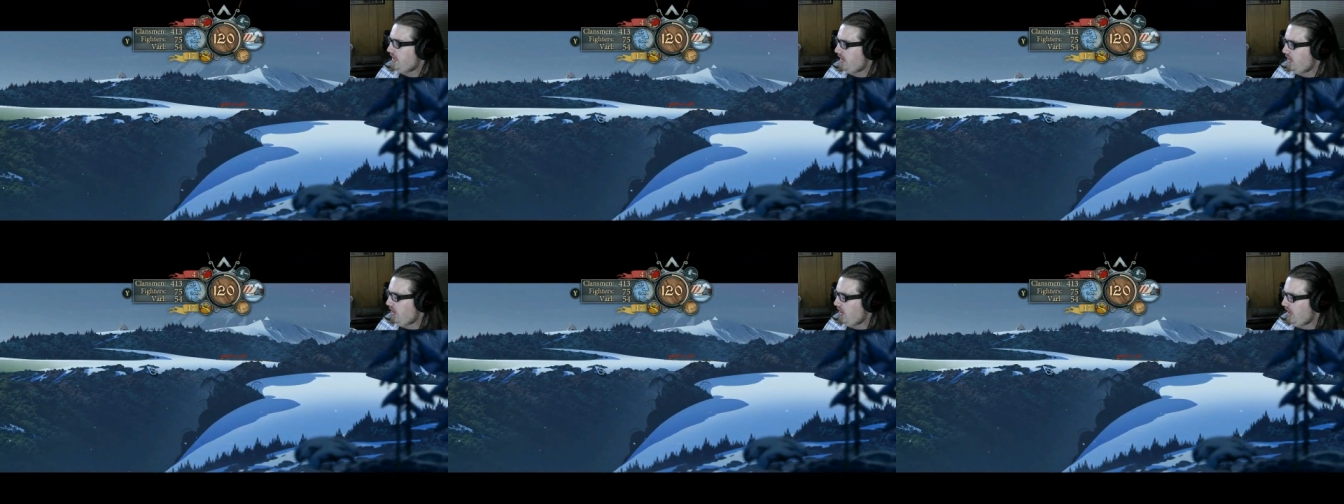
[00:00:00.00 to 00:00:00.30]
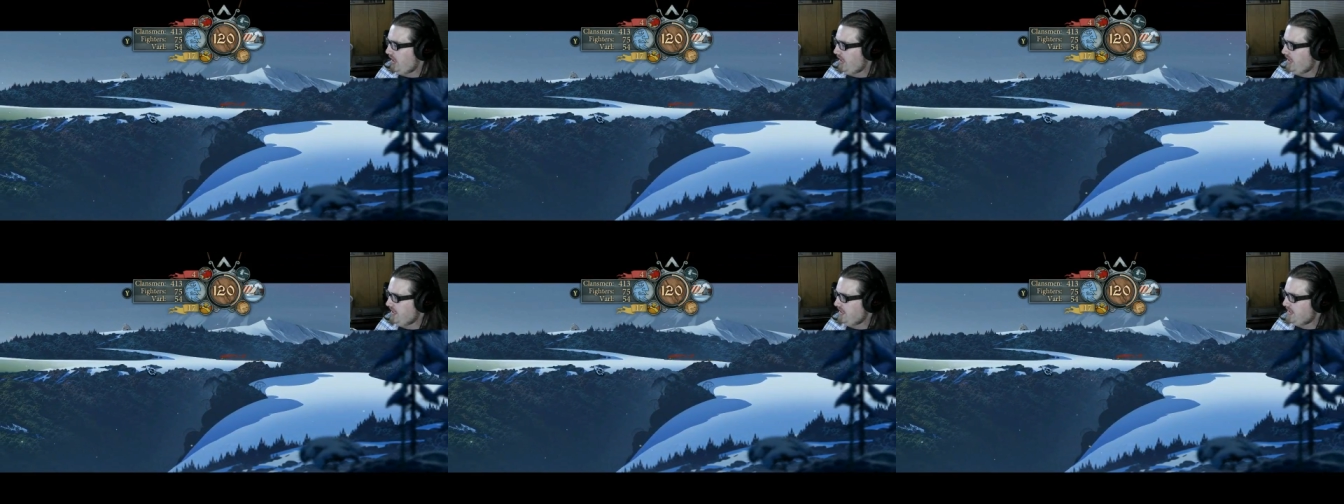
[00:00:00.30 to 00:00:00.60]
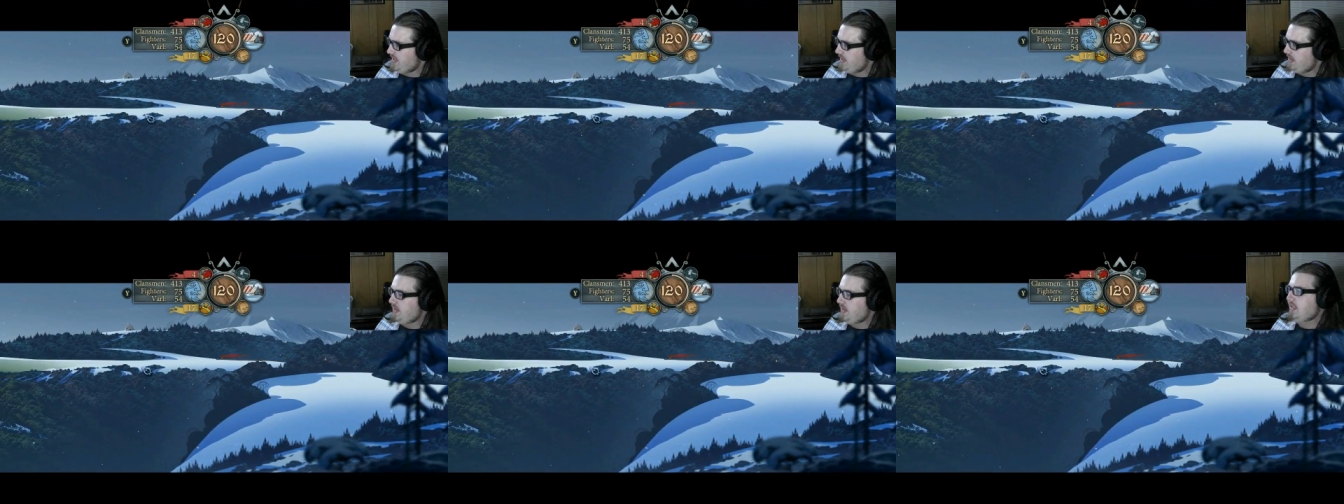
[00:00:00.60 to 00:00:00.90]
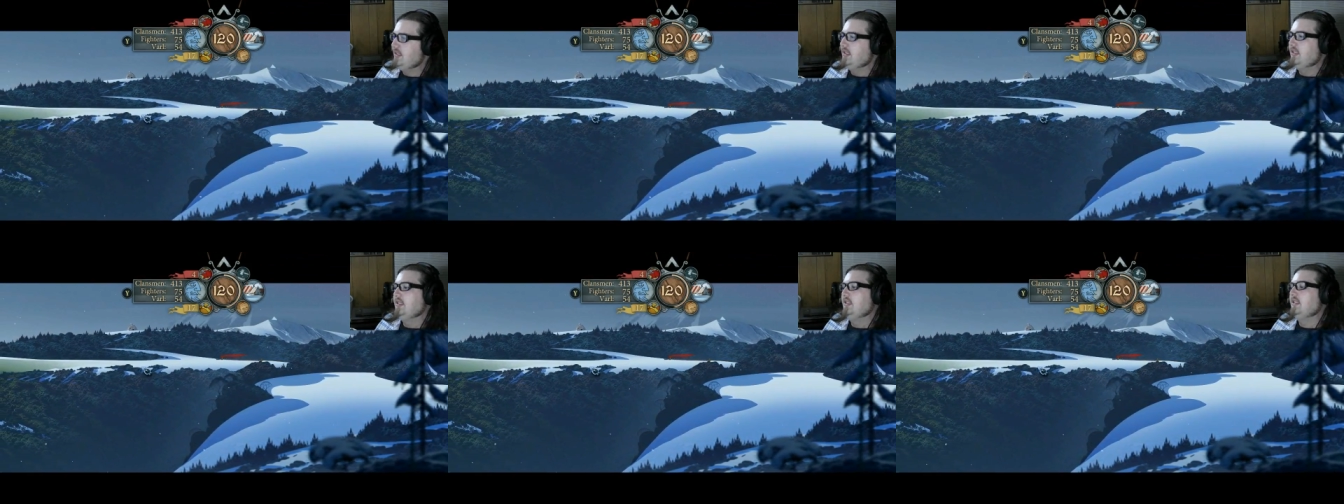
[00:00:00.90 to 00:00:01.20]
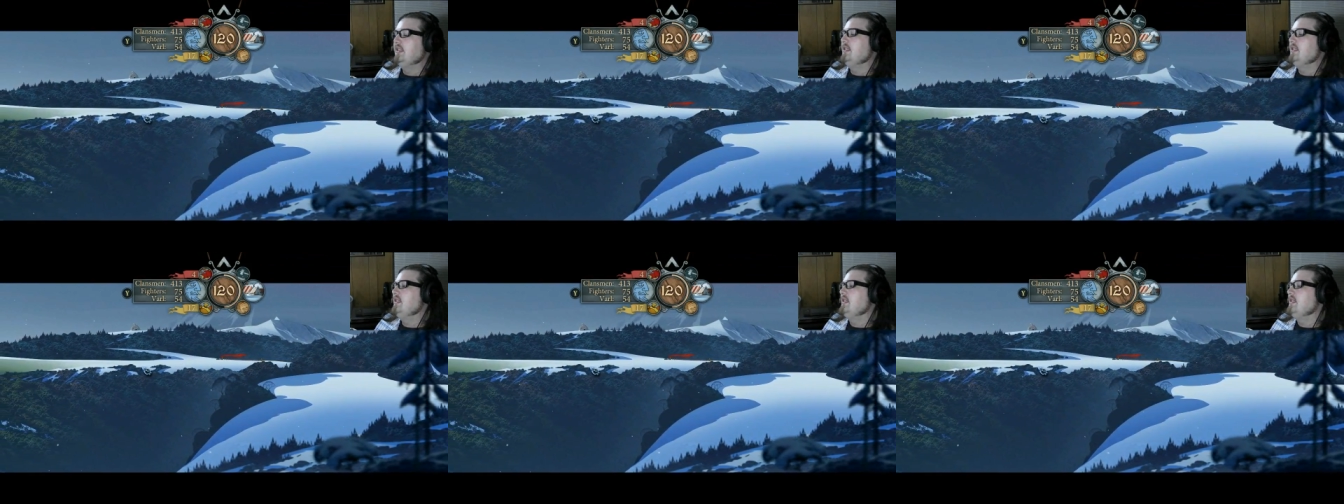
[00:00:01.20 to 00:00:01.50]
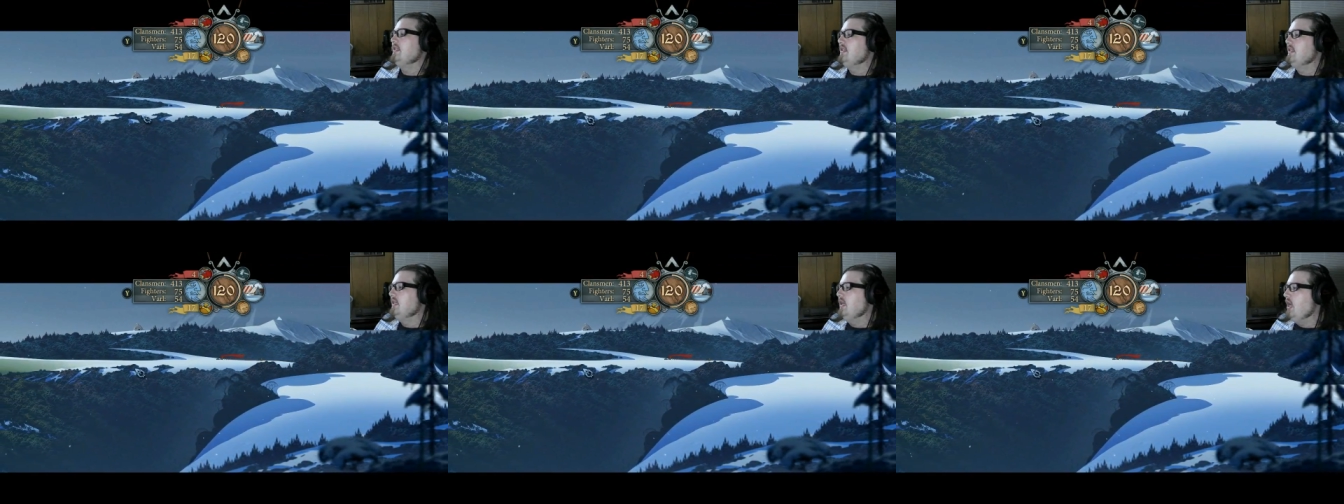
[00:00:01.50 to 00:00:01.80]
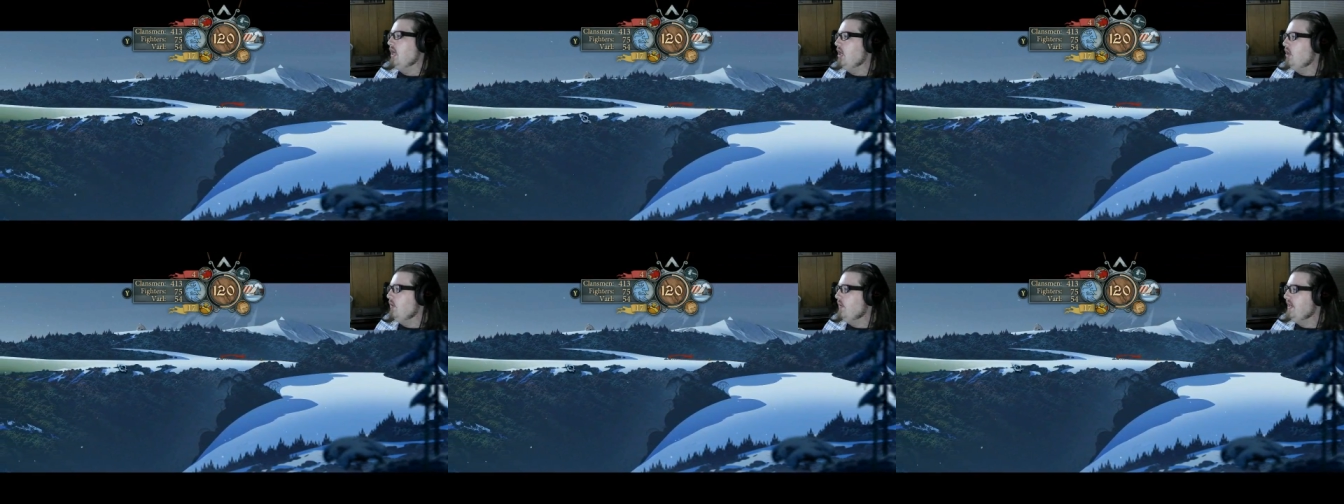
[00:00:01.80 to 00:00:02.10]
declines.
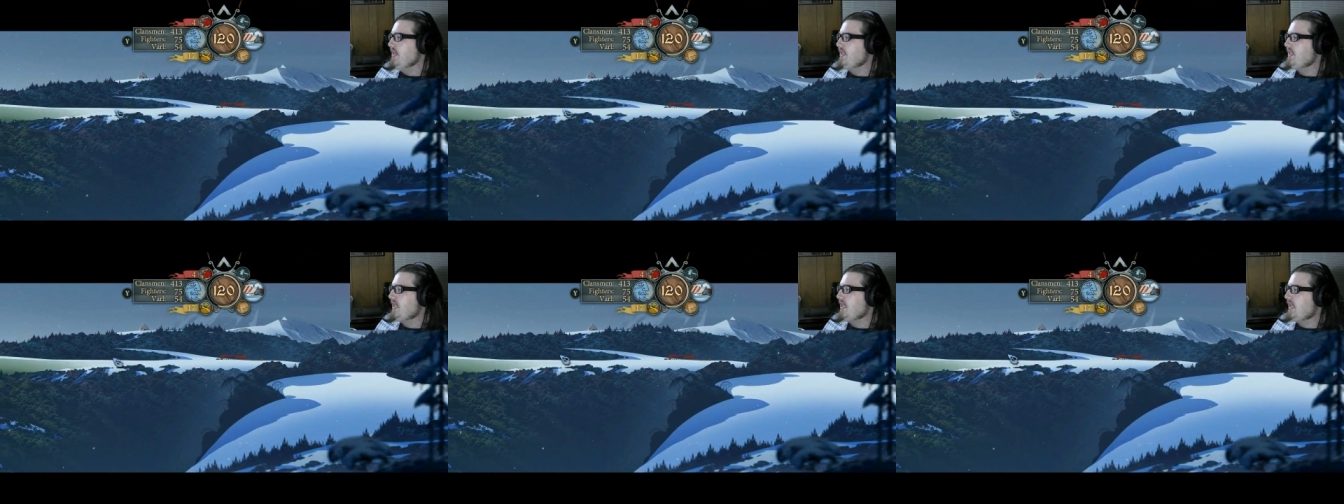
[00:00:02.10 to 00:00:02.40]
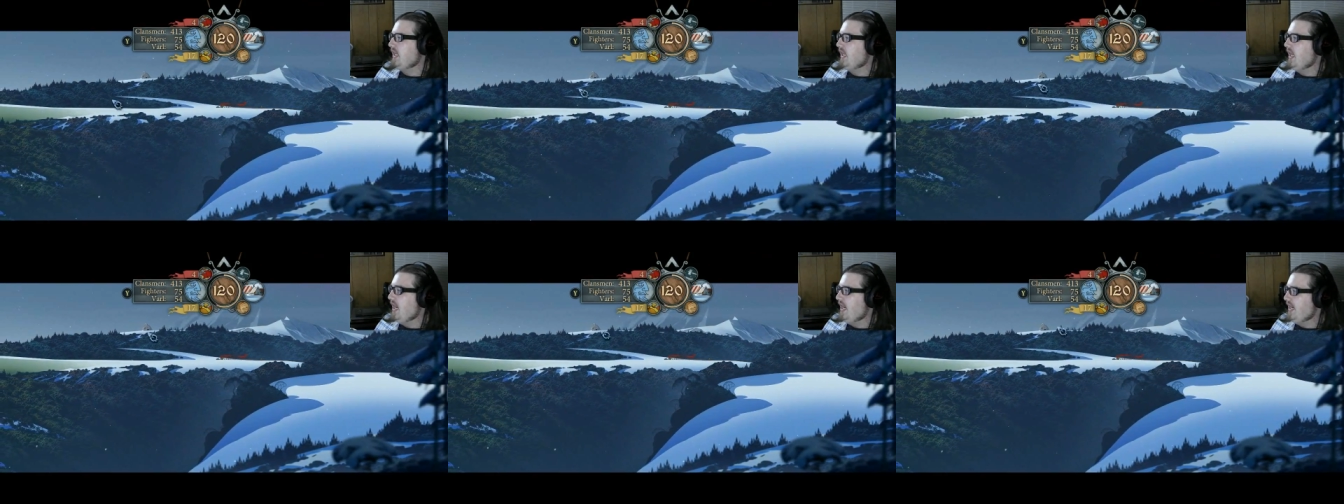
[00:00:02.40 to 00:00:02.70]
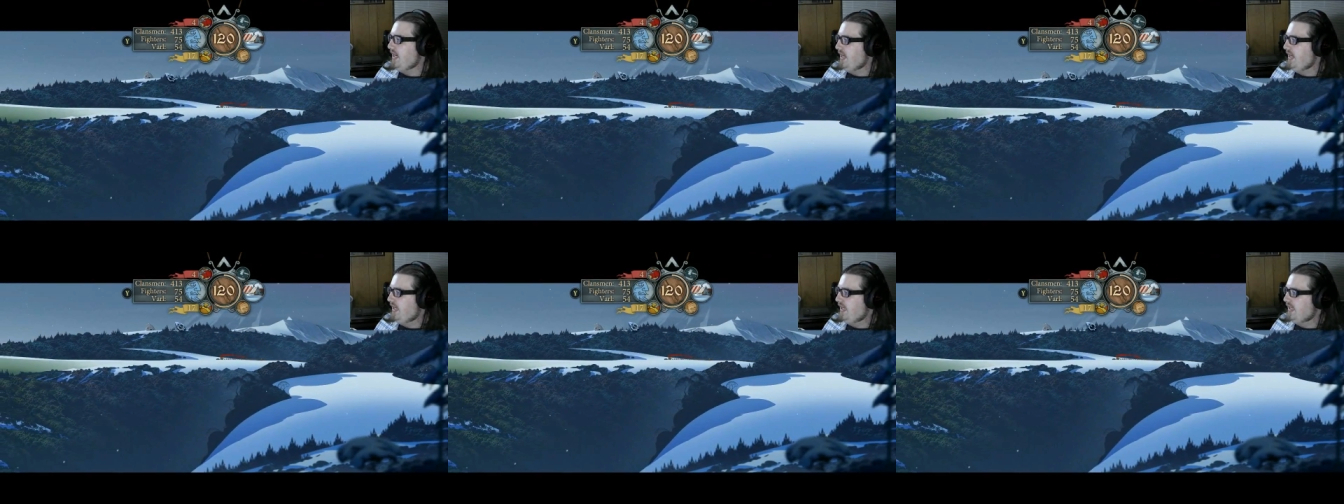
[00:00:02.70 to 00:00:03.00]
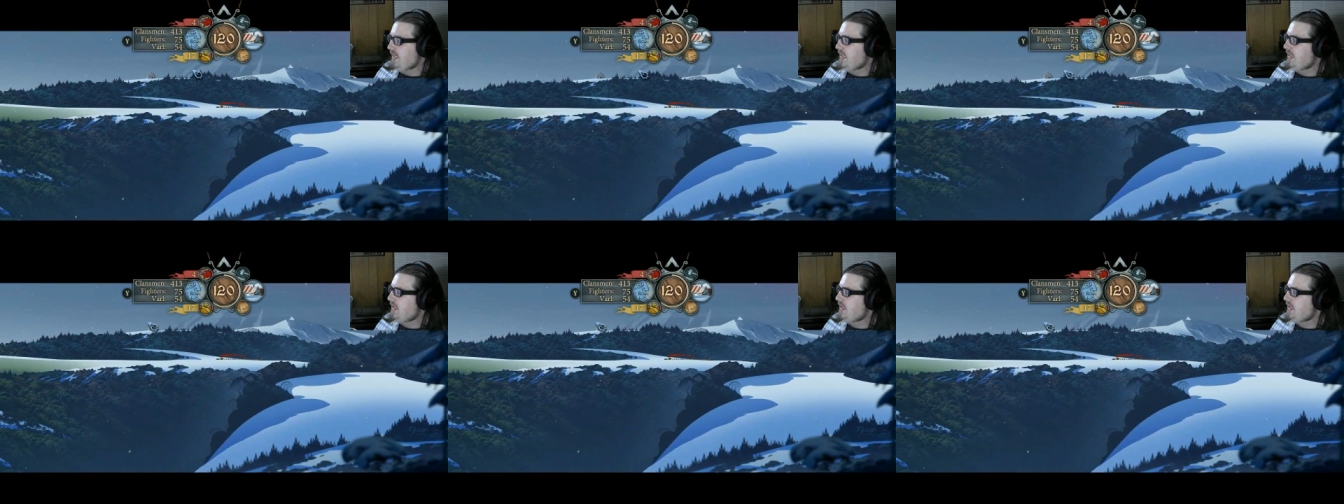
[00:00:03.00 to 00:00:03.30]
Always declining.